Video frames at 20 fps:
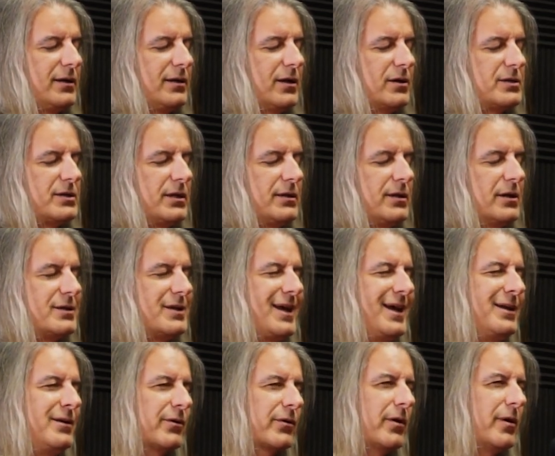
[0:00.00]
there's a there's an
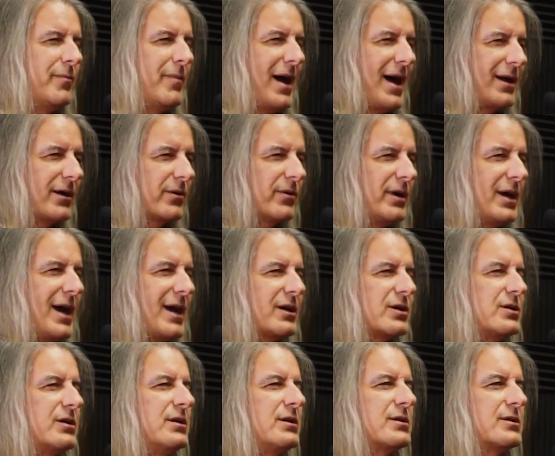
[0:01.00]
endochromatic
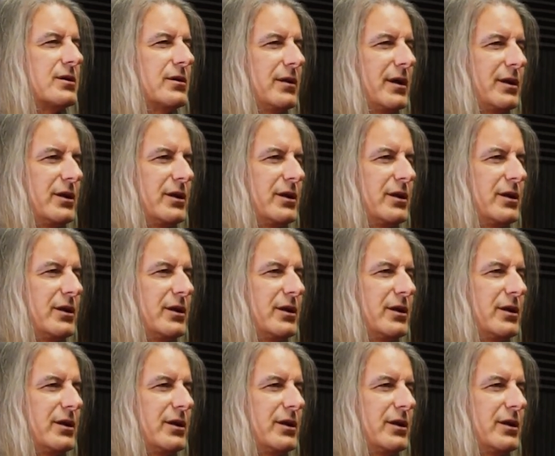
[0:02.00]
reaction. So mm -hmm.